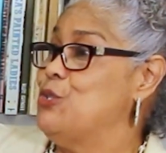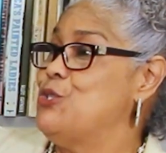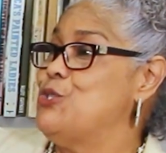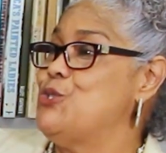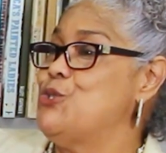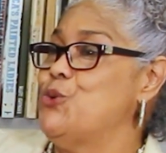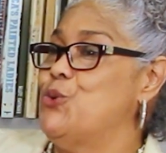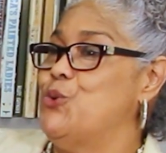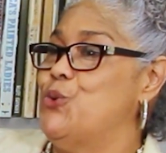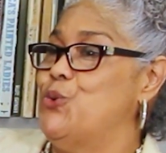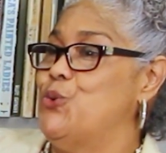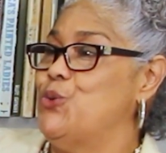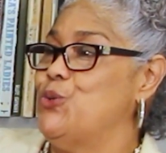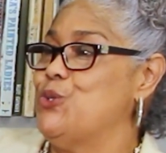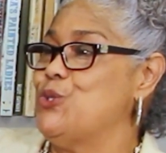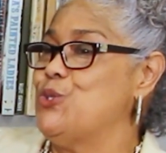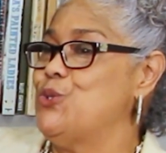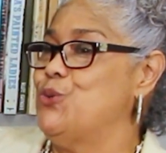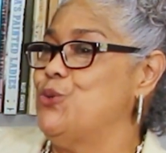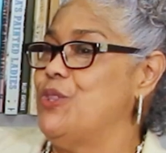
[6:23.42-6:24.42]
So
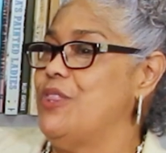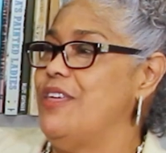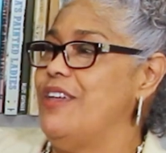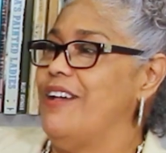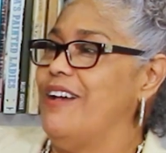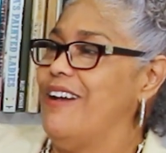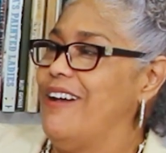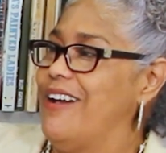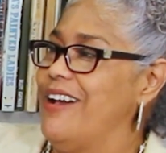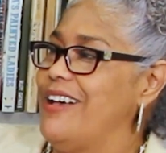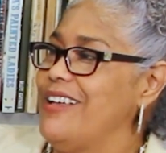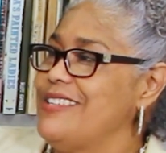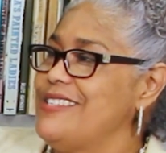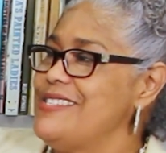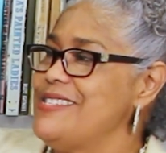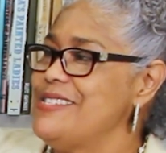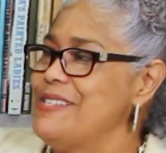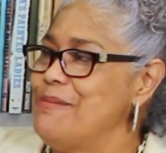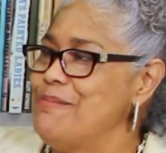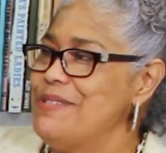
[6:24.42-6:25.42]
there are
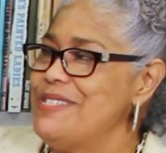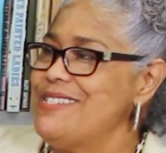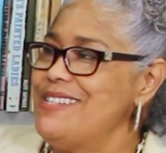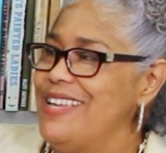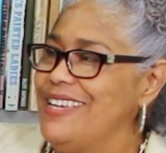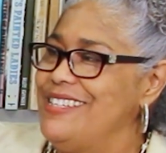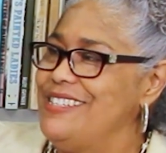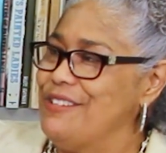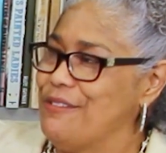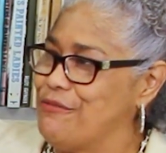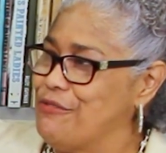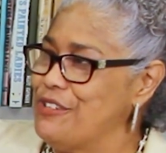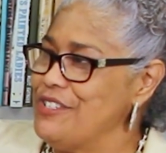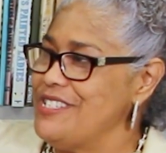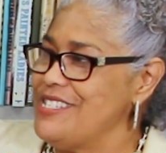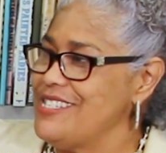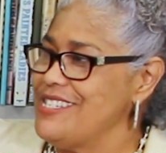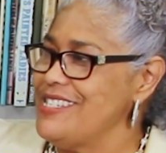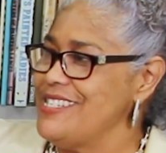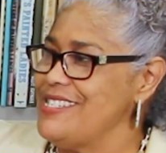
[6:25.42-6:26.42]
some slight
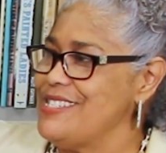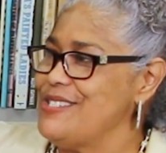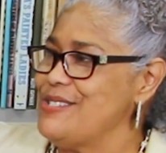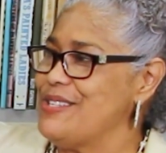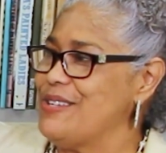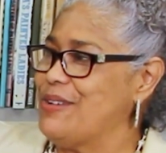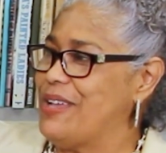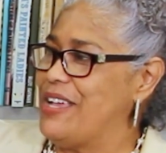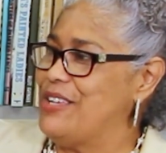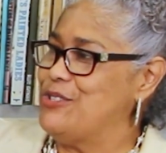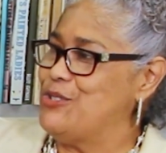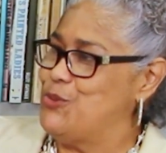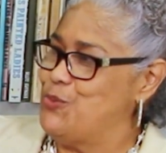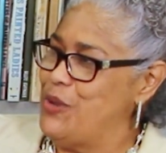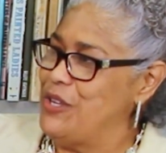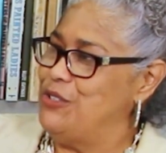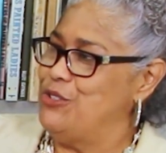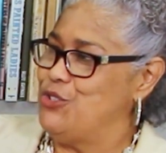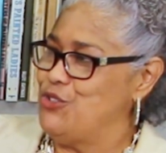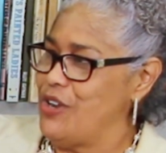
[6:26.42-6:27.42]
differences as
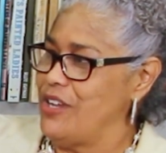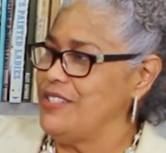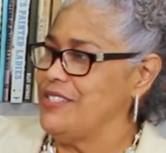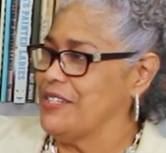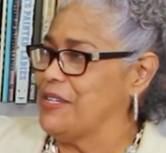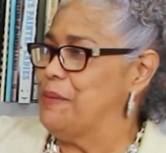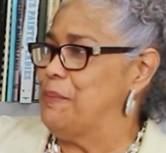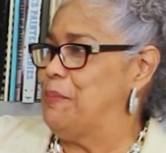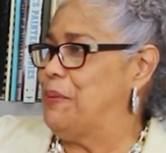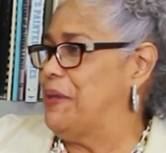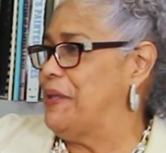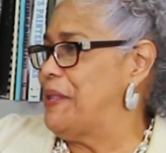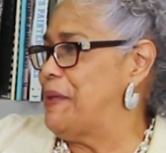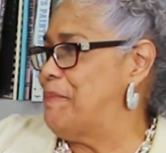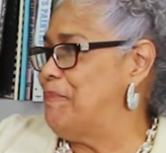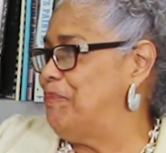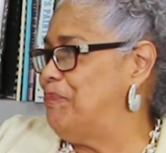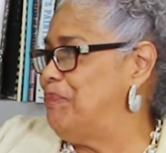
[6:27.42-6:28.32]
when you try to compare them.